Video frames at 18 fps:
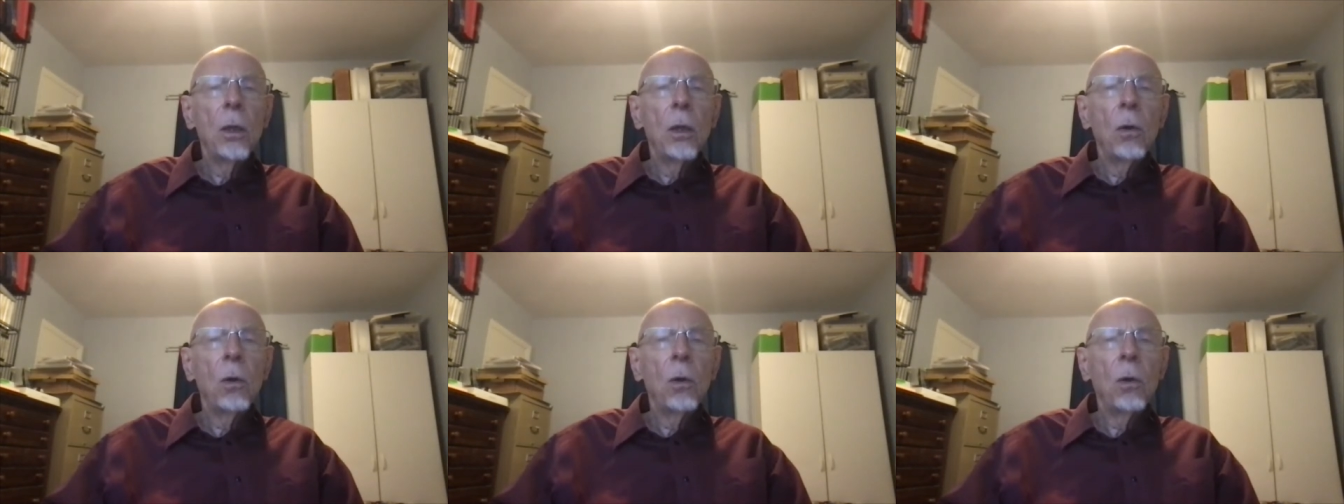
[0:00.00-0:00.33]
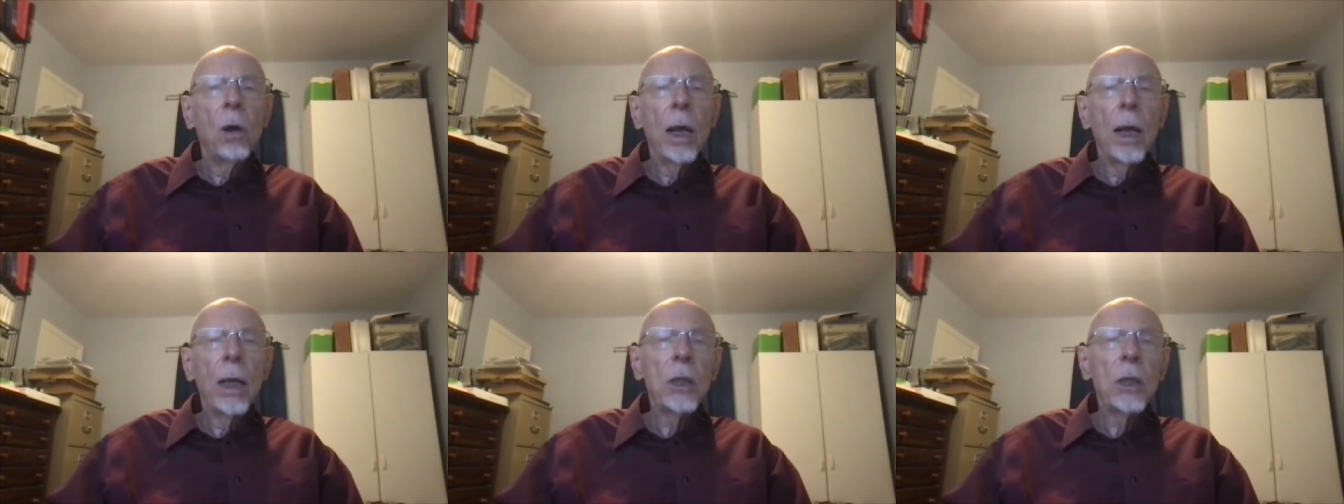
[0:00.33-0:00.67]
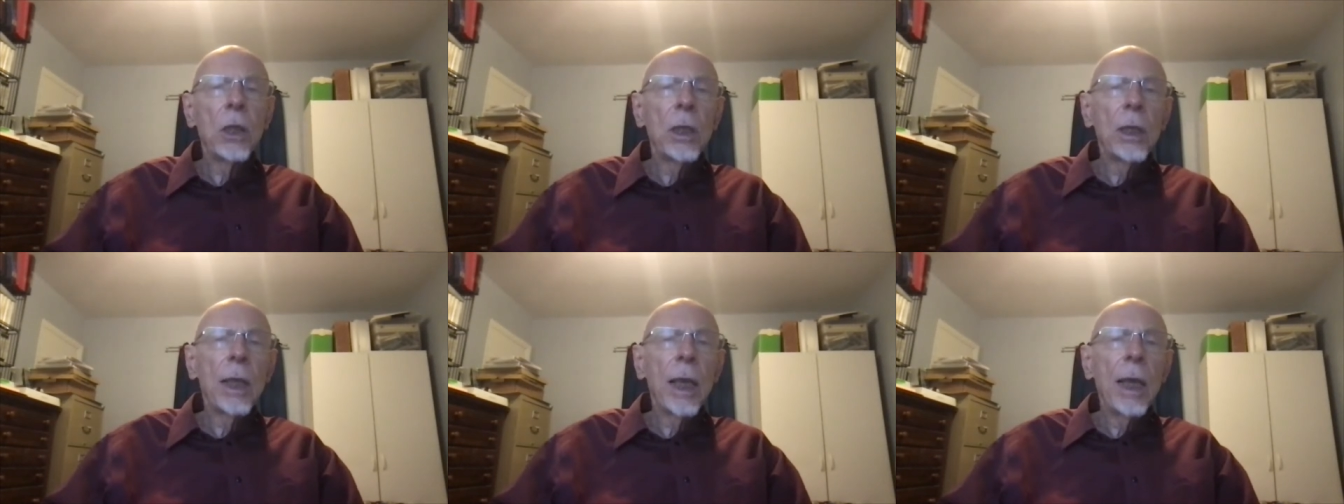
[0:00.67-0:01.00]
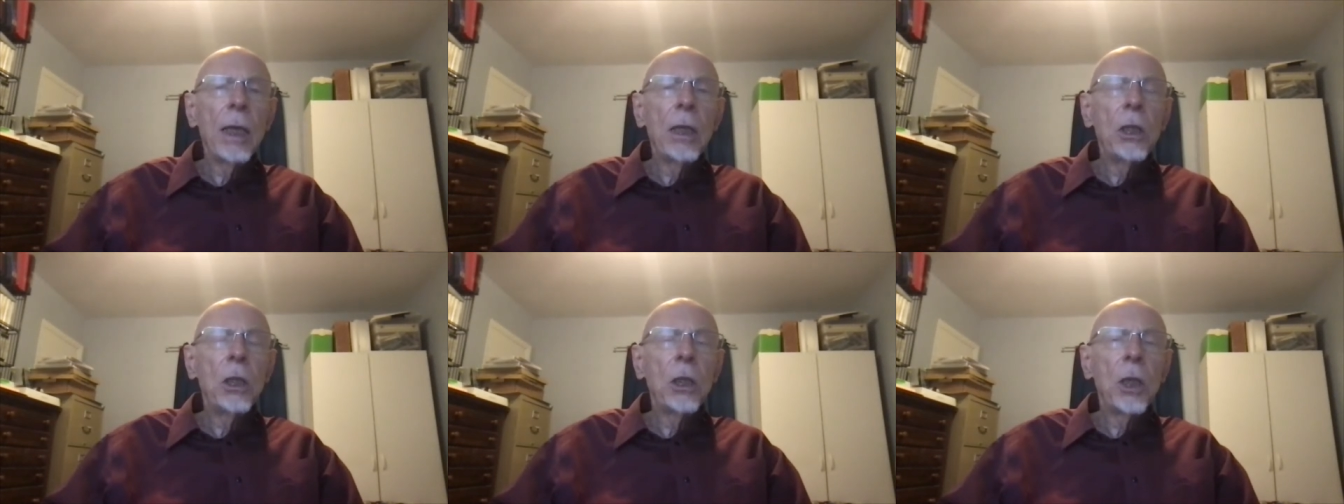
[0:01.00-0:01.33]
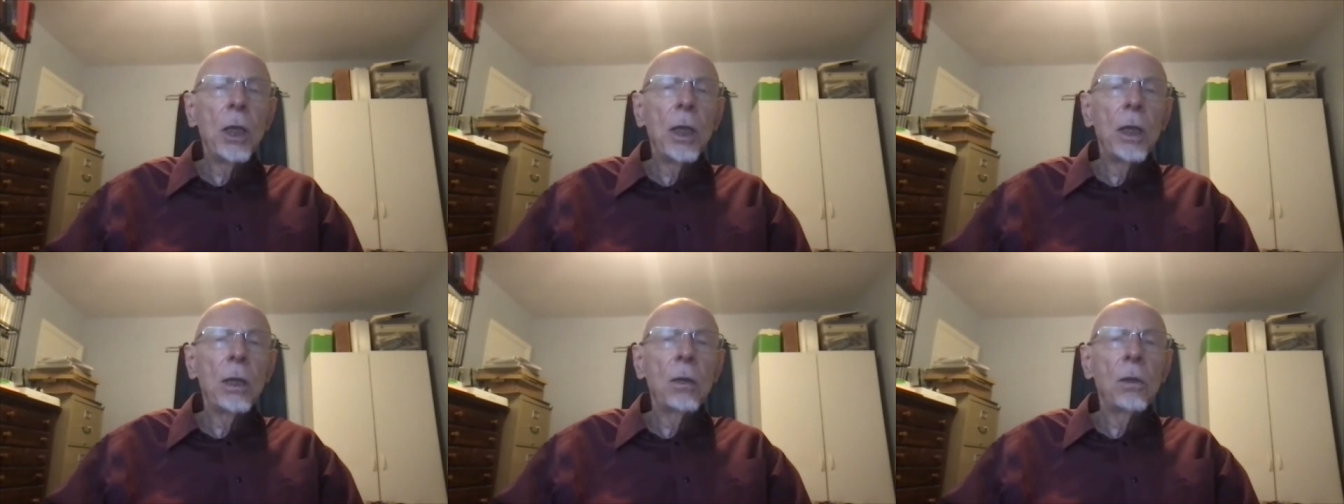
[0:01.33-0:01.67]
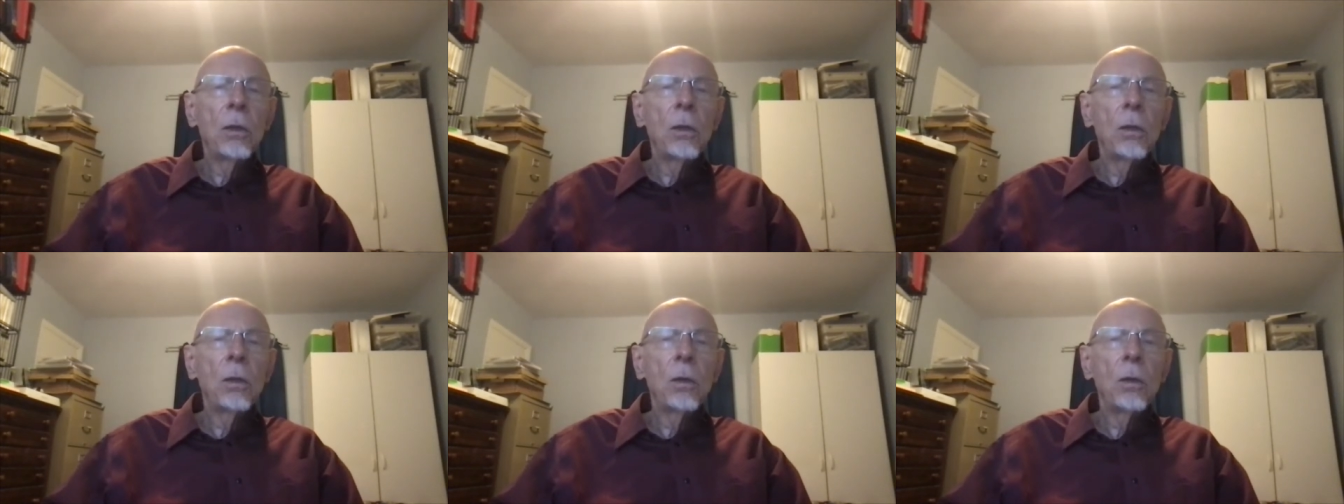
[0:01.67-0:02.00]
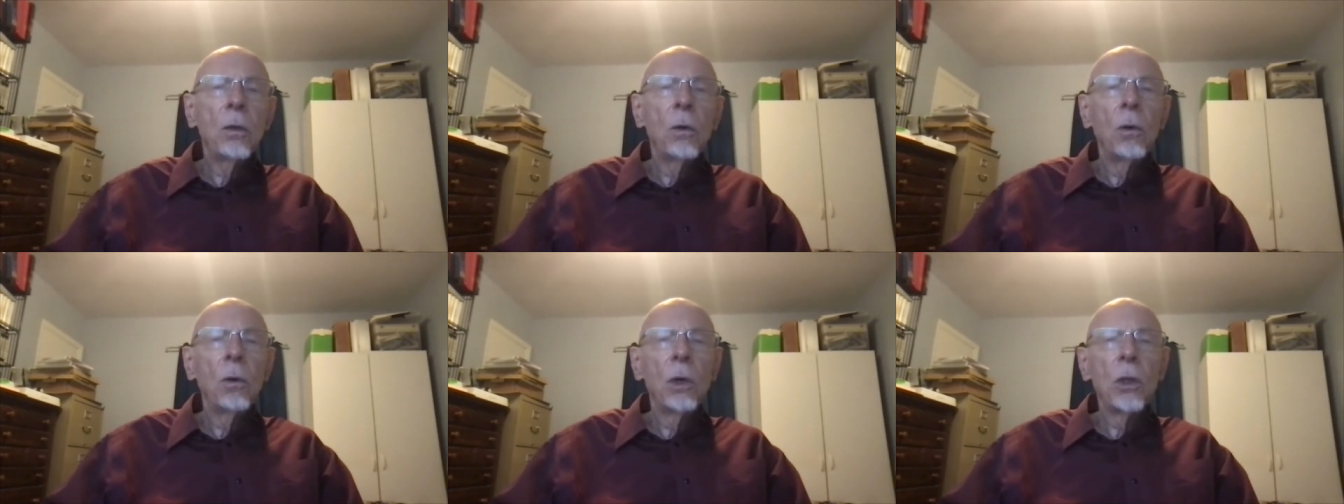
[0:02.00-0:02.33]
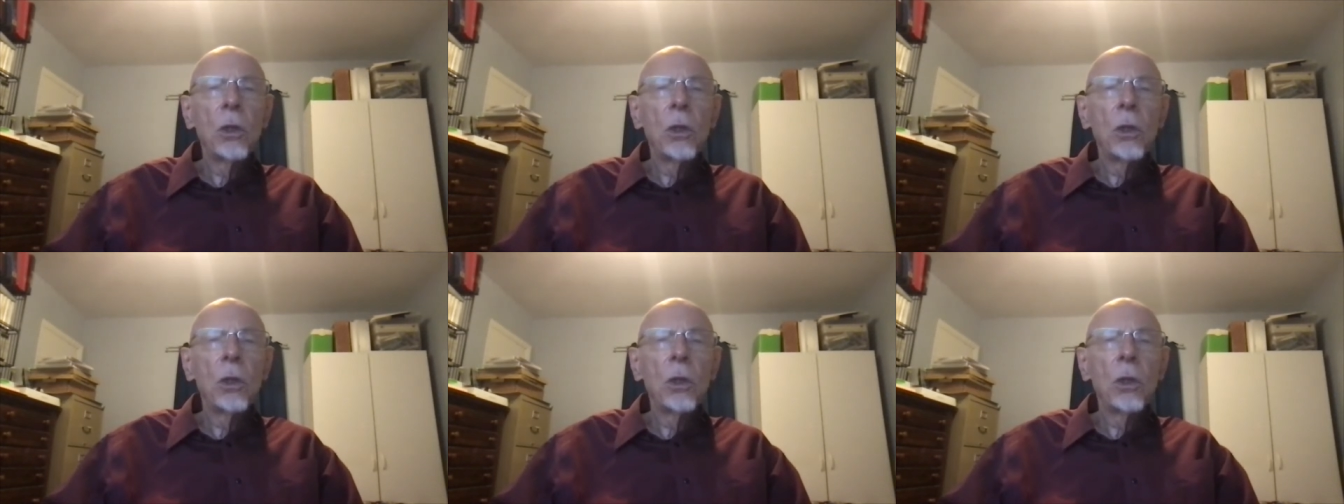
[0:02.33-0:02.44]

or has engaged in or is